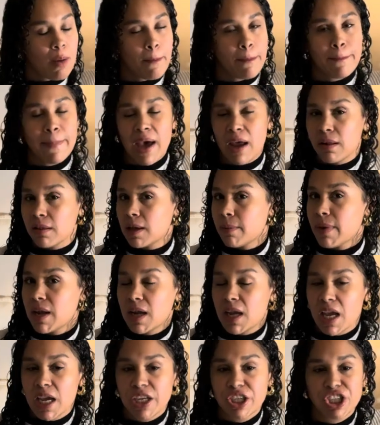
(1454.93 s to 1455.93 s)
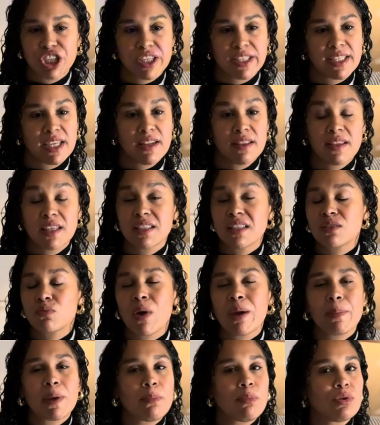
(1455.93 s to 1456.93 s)
peddling medications. And this is why
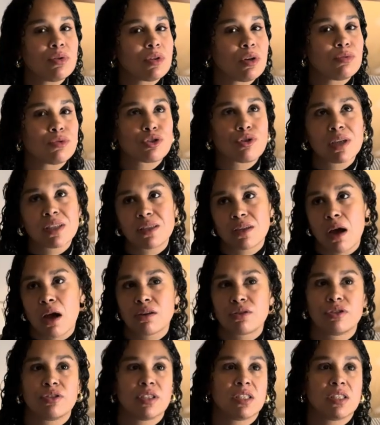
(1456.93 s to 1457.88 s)
people don't trust doctors.